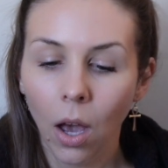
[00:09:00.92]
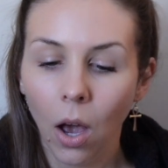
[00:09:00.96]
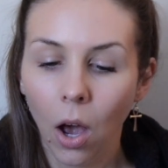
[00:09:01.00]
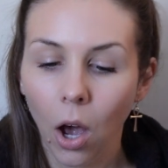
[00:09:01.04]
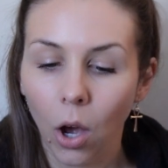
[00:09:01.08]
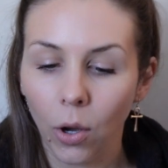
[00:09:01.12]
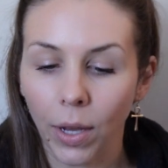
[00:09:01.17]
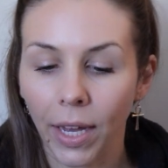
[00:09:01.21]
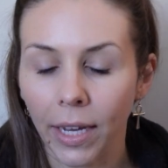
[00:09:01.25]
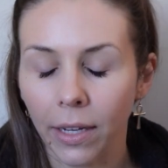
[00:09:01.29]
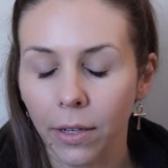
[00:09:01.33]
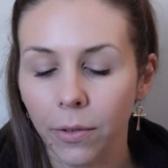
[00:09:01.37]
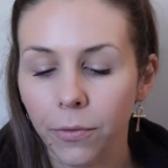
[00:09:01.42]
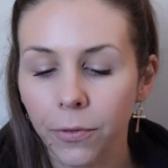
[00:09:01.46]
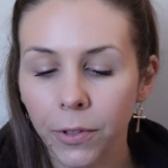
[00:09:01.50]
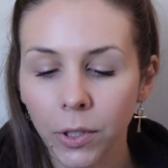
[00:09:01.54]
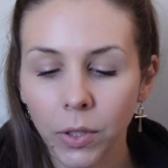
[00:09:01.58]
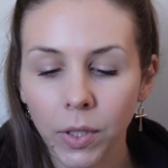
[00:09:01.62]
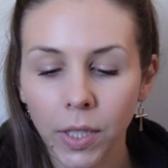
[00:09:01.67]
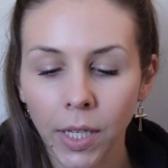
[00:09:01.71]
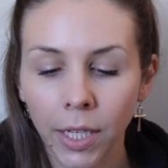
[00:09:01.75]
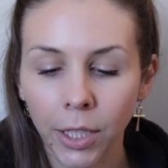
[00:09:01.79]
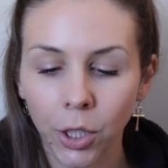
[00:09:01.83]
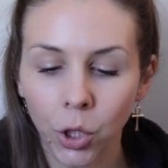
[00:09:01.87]
Okay, it
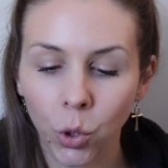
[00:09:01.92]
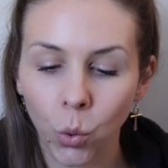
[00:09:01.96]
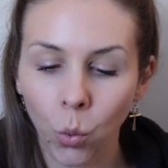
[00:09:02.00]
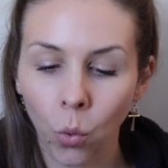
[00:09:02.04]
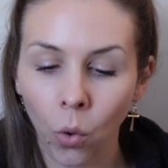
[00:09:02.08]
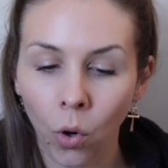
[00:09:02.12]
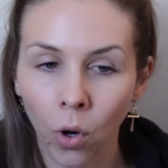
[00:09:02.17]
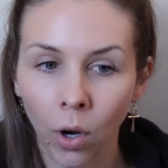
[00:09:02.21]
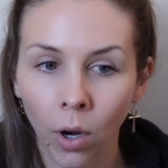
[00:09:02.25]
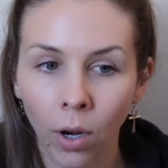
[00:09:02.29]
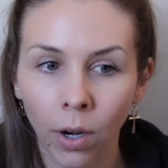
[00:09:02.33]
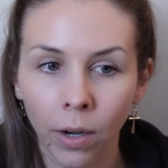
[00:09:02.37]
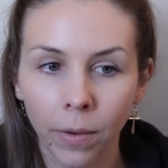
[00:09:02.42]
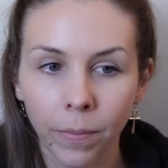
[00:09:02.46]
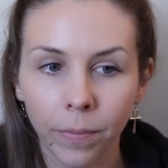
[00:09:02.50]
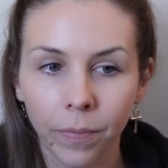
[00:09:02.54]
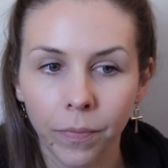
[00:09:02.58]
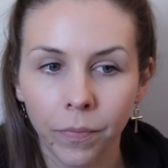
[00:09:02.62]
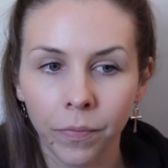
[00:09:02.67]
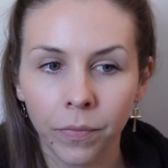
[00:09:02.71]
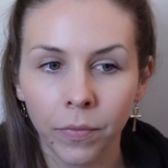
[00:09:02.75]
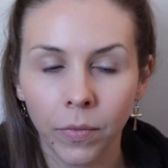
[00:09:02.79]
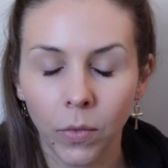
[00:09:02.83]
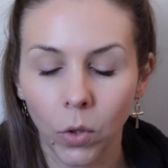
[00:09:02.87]
feels like you're
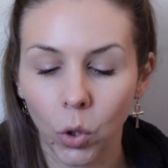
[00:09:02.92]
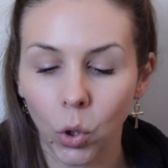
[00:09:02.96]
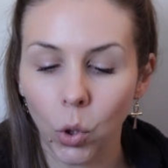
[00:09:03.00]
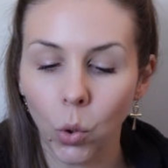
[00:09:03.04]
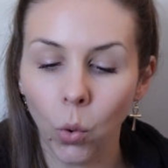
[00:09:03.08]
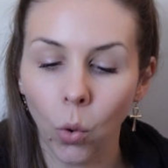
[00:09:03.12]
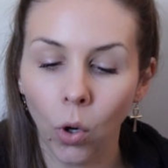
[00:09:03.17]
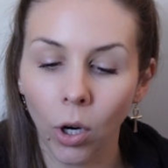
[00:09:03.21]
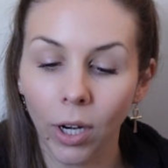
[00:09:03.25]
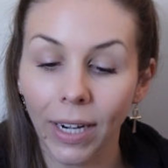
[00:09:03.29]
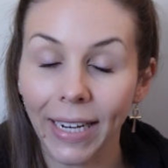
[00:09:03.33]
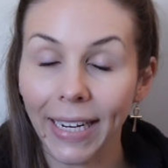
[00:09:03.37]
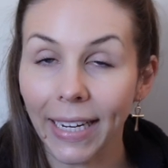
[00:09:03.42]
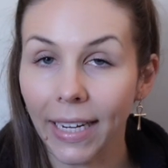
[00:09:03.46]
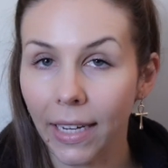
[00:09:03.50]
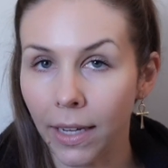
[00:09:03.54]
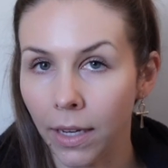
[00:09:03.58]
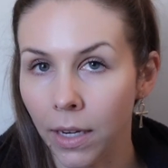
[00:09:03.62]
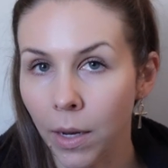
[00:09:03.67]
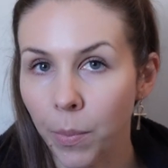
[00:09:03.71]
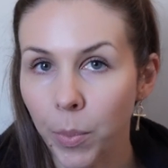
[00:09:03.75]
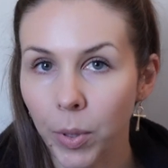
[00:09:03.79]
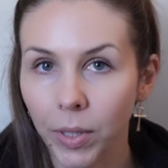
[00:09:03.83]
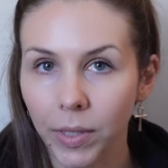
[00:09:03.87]

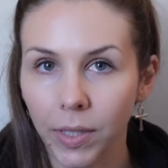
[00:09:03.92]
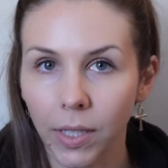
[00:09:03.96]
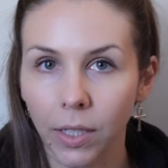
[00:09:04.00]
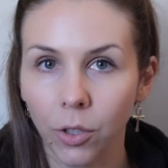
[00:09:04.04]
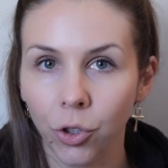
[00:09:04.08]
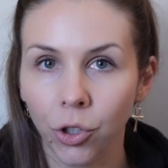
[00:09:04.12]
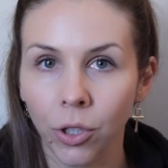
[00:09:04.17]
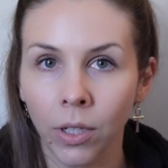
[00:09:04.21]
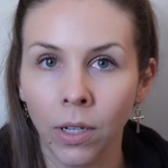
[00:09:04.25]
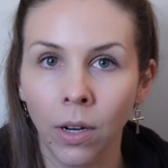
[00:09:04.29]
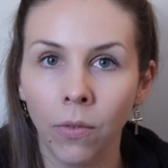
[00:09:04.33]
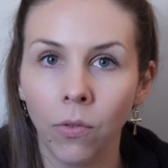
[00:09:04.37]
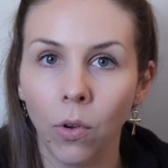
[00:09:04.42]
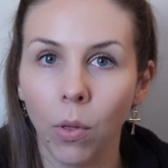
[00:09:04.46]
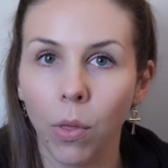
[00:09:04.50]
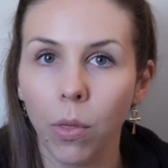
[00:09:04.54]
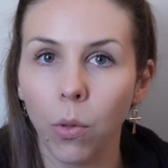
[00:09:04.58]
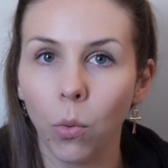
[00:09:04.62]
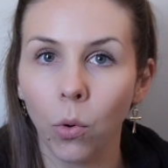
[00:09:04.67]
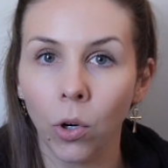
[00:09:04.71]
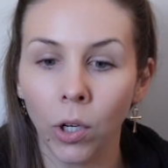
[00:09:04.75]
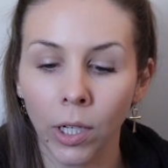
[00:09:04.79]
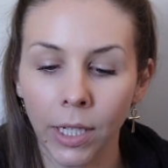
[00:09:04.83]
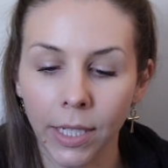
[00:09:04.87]
in a position of
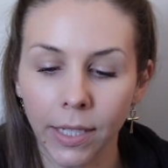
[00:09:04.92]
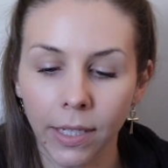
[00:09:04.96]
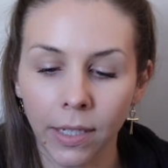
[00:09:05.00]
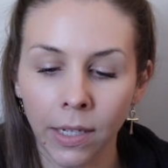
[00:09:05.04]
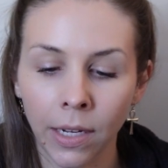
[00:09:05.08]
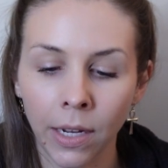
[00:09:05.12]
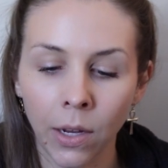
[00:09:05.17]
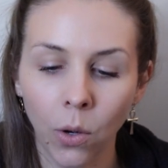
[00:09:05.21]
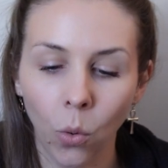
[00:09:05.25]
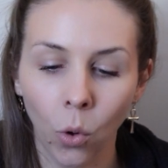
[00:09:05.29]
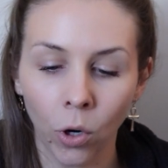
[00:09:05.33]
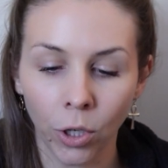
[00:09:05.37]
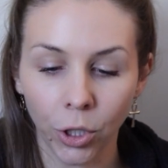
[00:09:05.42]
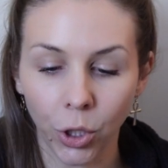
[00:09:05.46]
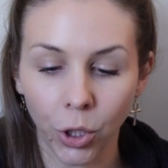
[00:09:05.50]
authority, or